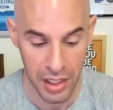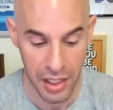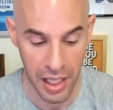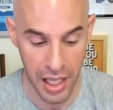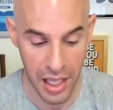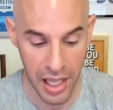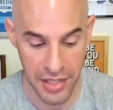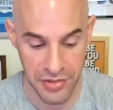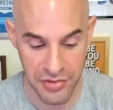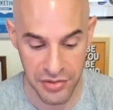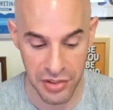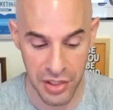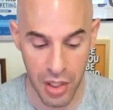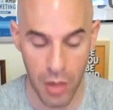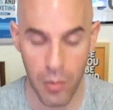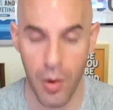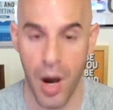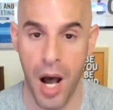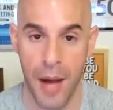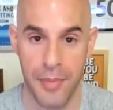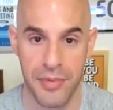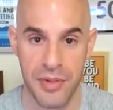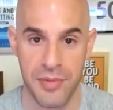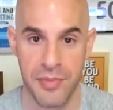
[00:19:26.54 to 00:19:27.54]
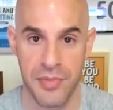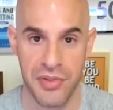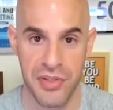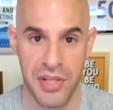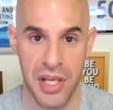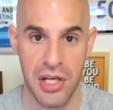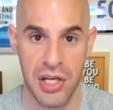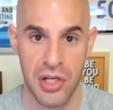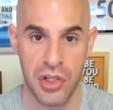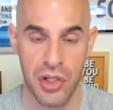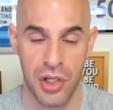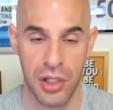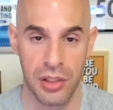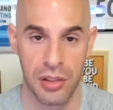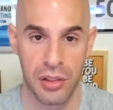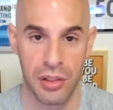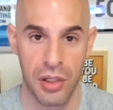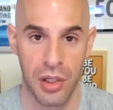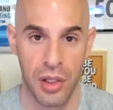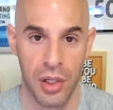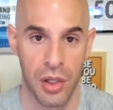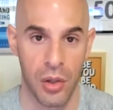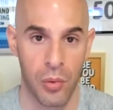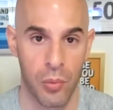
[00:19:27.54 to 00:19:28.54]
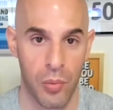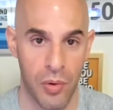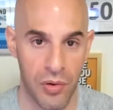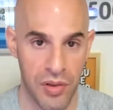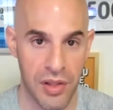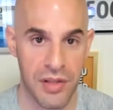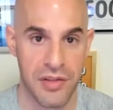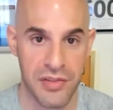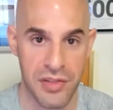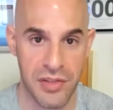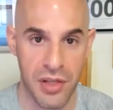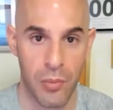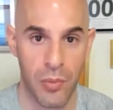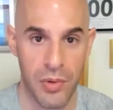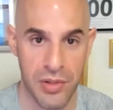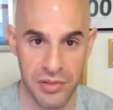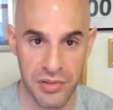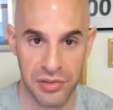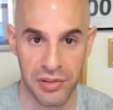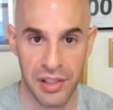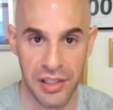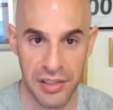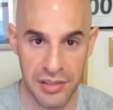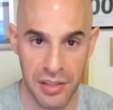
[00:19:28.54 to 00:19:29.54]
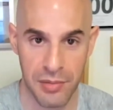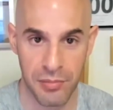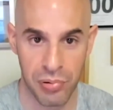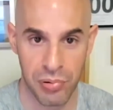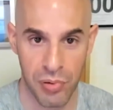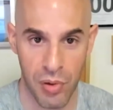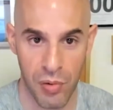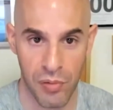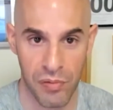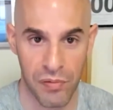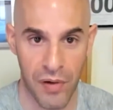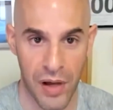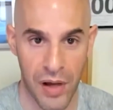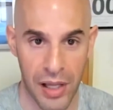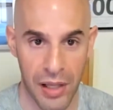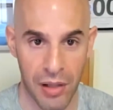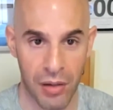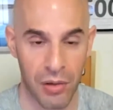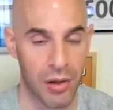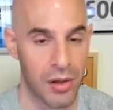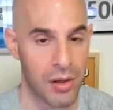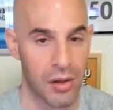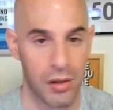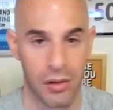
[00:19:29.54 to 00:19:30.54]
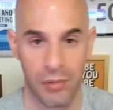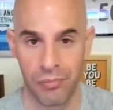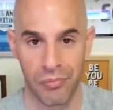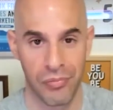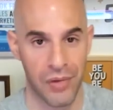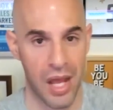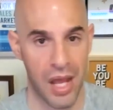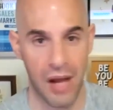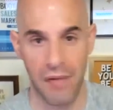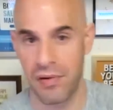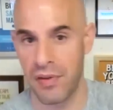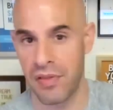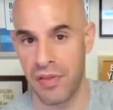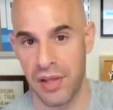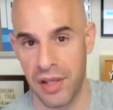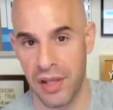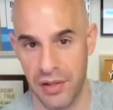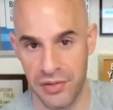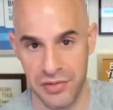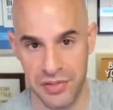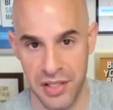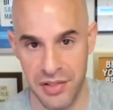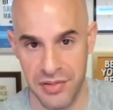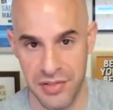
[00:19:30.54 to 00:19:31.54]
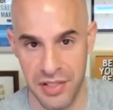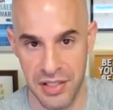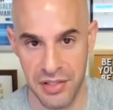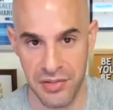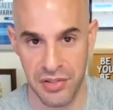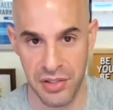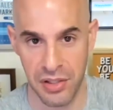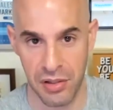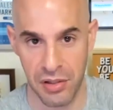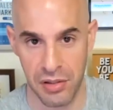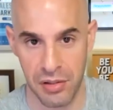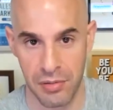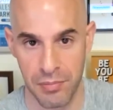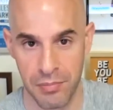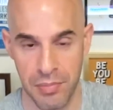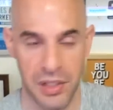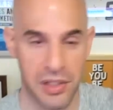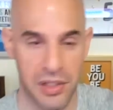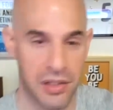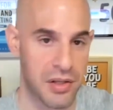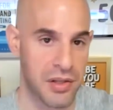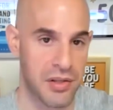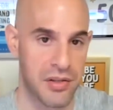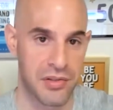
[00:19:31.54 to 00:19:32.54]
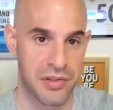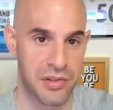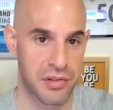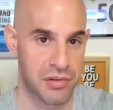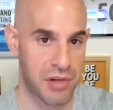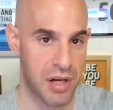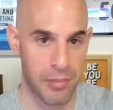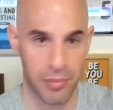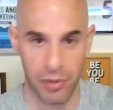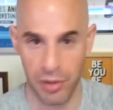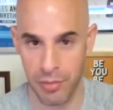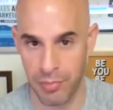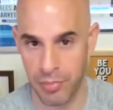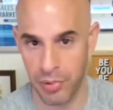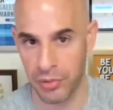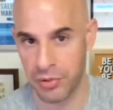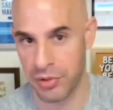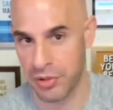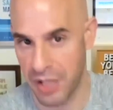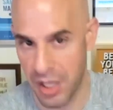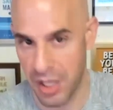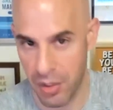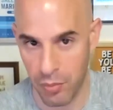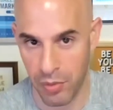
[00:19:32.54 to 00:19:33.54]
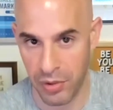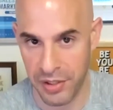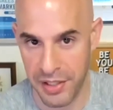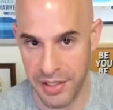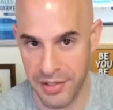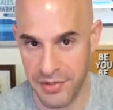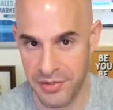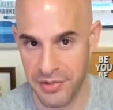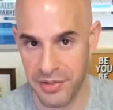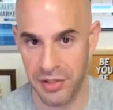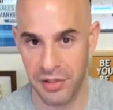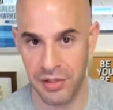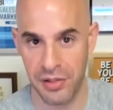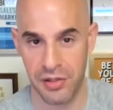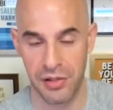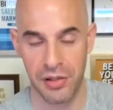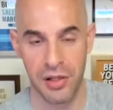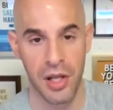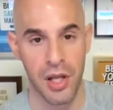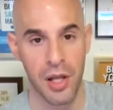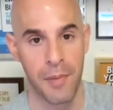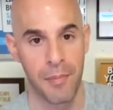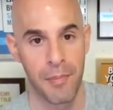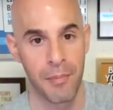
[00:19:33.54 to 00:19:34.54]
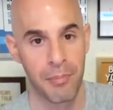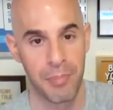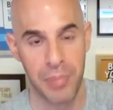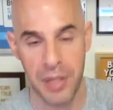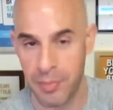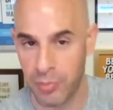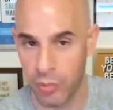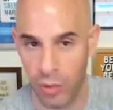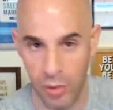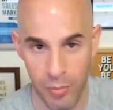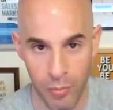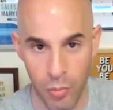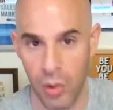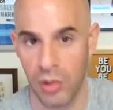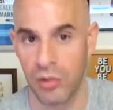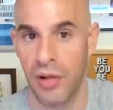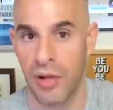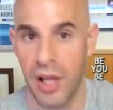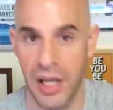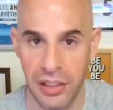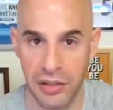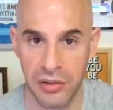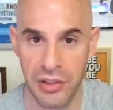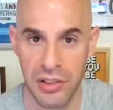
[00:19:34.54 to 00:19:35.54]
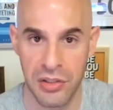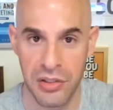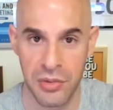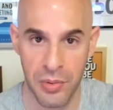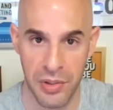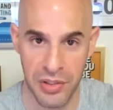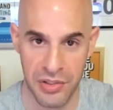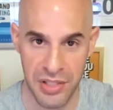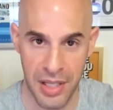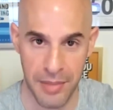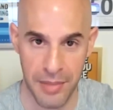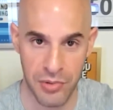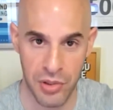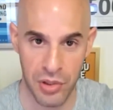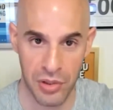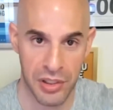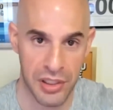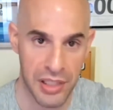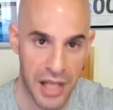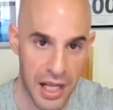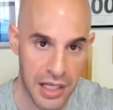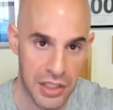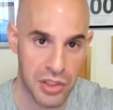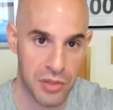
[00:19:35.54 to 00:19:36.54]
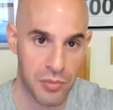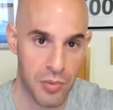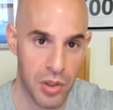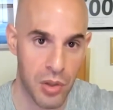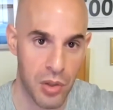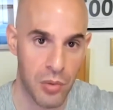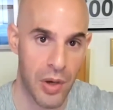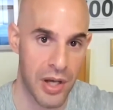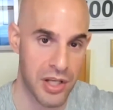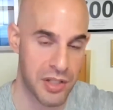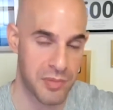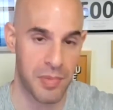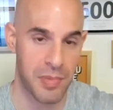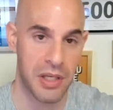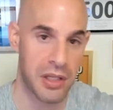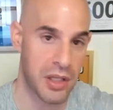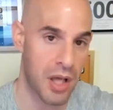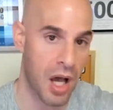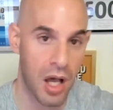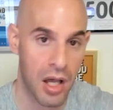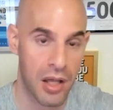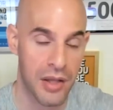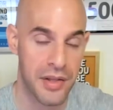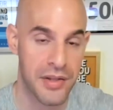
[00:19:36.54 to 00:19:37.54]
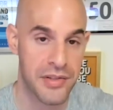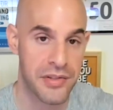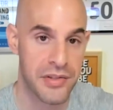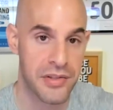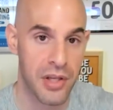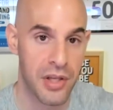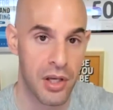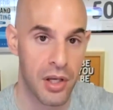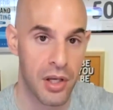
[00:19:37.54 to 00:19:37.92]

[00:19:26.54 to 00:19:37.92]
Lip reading: SEO optimization within someone's LinkedIn profile, everything else gets easier because you're able to build your network easier. People are more likely to accept your connection request because